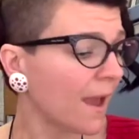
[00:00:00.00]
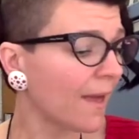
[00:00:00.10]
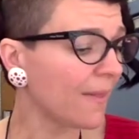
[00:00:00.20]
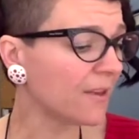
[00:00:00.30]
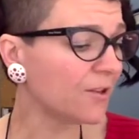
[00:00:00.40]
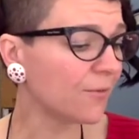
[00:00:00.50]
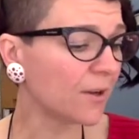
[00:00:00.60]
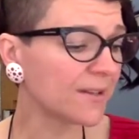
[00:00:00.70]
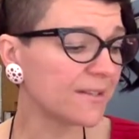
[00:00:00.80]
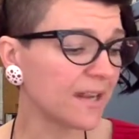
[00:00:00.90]
And then you've
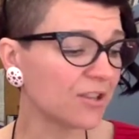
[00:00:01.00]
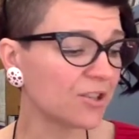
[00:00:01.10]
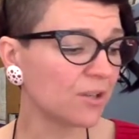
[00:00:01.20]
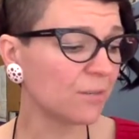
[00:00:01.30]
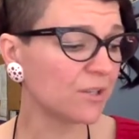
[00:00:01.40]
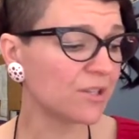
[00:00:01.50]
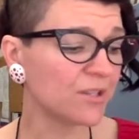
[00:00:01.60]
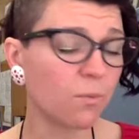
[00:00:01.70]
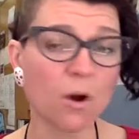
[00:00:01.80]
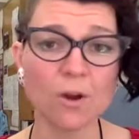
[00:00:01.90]
got a section which
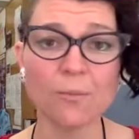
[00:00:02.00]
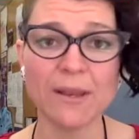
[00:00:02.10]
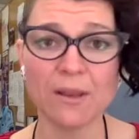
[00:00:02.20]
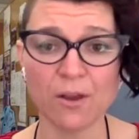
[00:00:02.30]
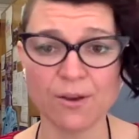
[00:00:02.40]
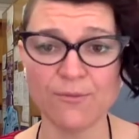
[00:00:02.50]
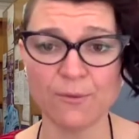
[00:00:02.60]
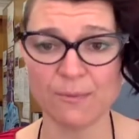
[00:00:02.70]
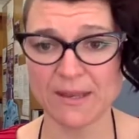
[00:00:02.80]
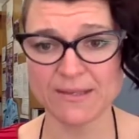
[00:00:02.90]
is, what can we learn
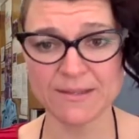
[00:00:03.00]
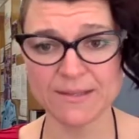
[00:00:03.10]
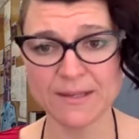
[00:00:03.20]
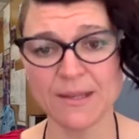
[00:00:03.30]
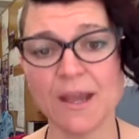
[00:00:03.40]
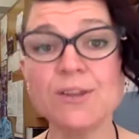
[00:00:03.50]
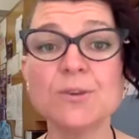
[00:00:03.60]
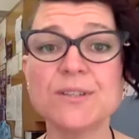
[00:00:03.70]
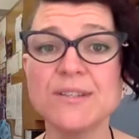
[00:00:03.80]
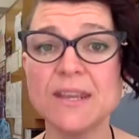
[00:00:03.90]
from this? And
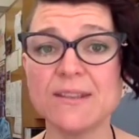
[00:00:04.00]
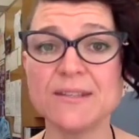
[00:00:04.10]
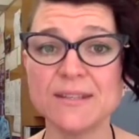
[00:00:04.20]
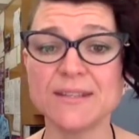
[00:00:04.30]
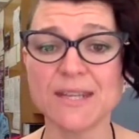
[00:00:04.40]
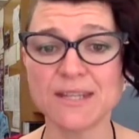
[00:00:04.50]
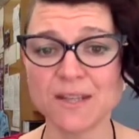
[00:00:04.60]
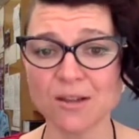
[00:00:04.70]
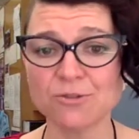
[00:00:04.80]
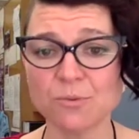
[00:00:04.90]
you'll see this is
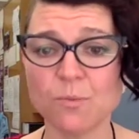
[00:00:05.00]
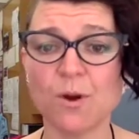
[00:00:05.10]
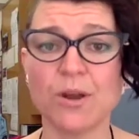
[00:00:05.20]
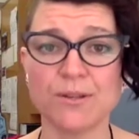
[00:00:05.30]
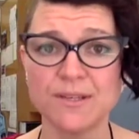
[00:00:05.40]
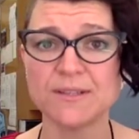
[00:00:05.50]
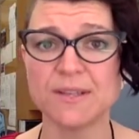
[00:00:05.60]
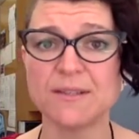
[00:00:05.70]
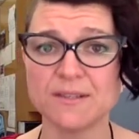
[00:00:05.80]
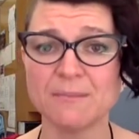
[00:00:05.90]
600 words.
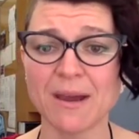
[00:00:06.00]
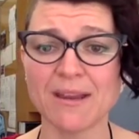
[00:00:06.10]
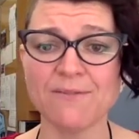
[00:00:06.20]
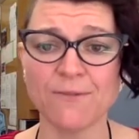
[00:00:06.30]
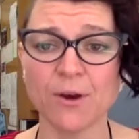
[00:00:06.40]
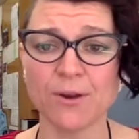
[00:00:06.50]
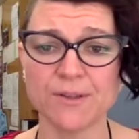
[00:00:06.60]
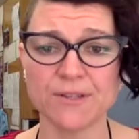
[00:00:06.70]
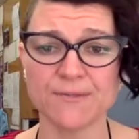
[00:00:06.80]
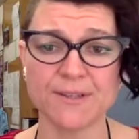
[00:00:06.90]
It's the main
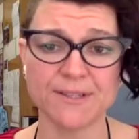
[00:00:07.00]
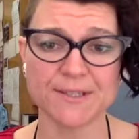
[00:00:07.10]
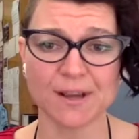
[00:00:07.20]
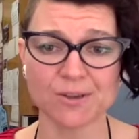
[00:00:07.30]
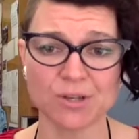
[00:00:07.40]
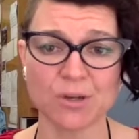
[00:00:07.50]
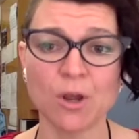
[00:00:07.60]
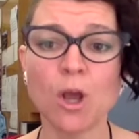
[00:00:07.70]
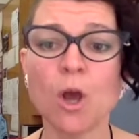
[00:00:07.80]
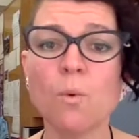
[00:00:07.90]
focus of the discussion.
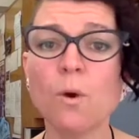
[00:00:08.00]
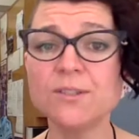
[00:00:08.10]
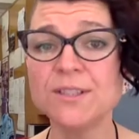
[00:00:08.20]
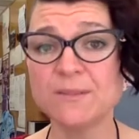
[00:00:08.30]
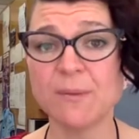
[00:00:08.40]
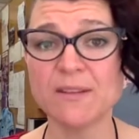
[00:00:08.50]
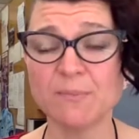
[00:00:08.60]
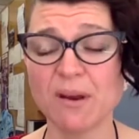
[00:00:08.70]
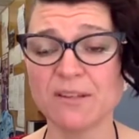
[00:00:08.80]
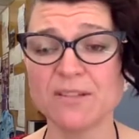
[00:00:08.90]
What does
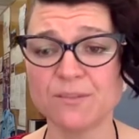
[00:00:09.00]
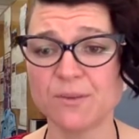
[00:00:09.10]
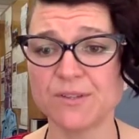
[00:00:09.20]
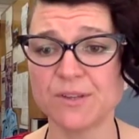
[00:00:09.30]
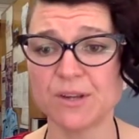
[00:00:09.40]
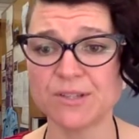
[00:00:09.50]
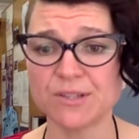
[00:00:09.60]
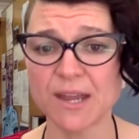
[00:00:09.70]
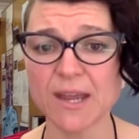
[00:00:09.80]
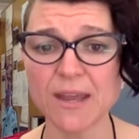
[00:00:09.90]
best practice research
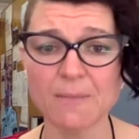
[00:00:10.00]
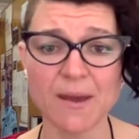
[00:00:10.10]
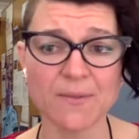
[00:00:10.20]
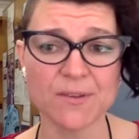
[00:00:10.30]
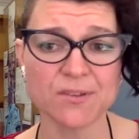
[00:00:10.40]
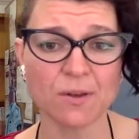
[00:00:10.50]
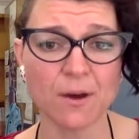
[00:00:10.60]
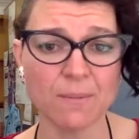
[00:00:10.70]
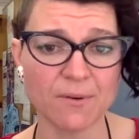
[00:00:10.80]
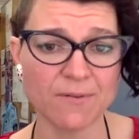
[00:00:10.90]
say about this
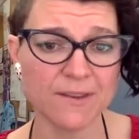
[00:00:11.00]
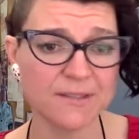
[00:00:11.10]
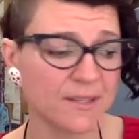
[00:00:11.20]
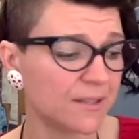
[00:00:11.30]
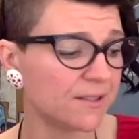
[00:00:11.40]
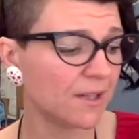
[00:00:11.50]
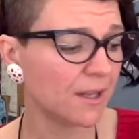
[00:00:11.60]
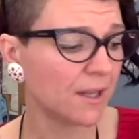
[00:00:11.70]
type of incident,